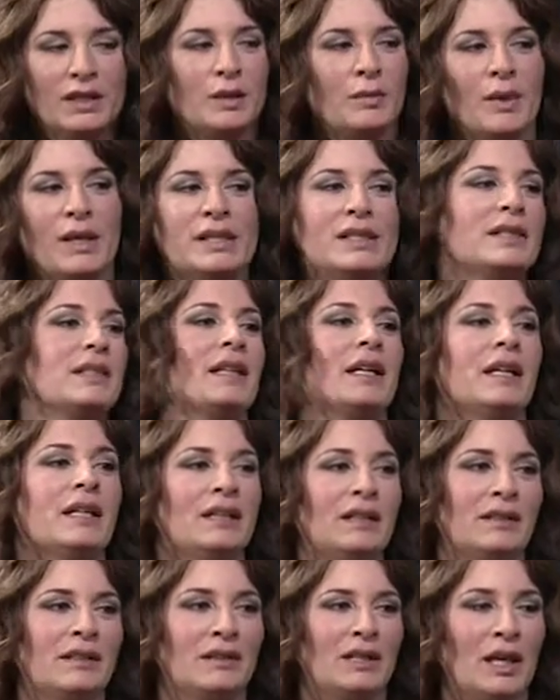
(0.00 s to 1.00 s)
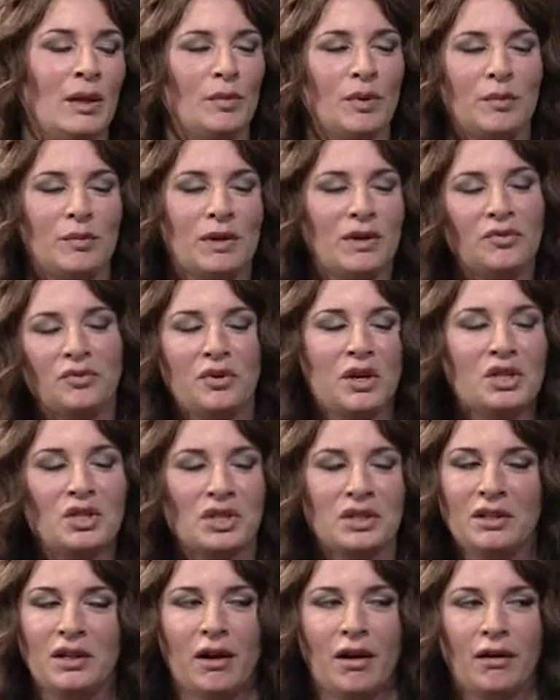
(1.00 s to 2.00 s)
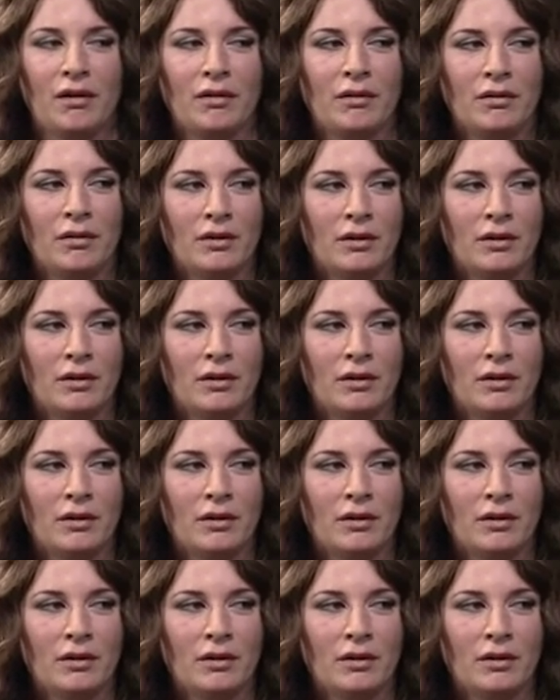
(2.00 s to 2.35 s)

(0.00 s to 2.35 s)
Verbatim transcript: into my skin and mm. keeping me fresh. Who needs a